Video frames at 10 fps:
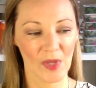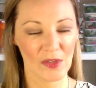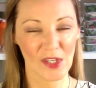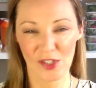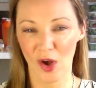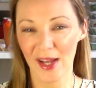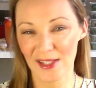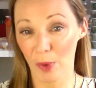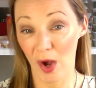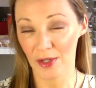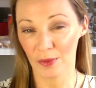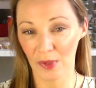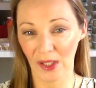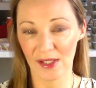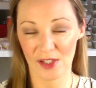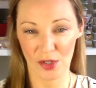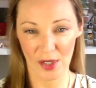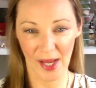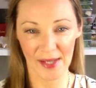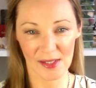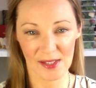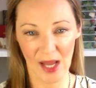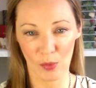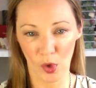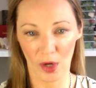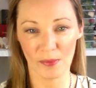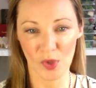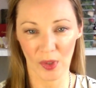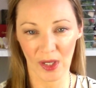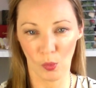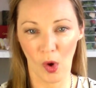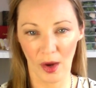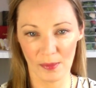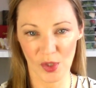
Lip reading: the science behind it, really, so that I understand what I'm doing and why I'm